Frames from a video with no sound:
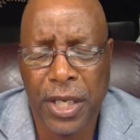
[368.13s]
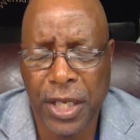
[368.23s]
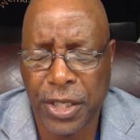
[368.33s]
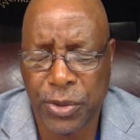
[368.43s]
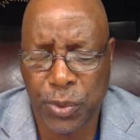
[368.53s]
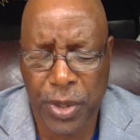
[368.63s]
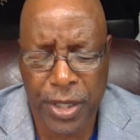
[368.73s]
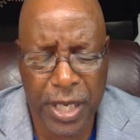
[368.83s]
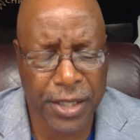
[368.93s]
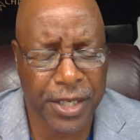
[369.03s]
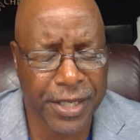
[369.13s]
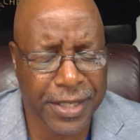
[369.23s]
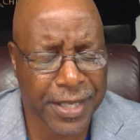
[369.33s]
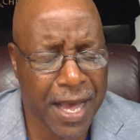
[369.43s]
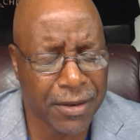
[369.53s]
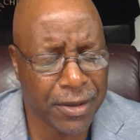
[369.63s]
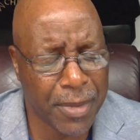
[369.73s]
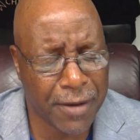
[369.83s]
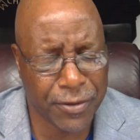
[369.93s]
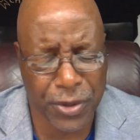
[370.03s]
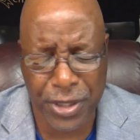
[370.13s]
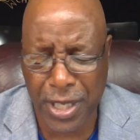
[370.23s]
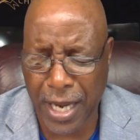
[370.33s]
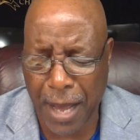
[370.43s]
each one under the sound of my voice, God.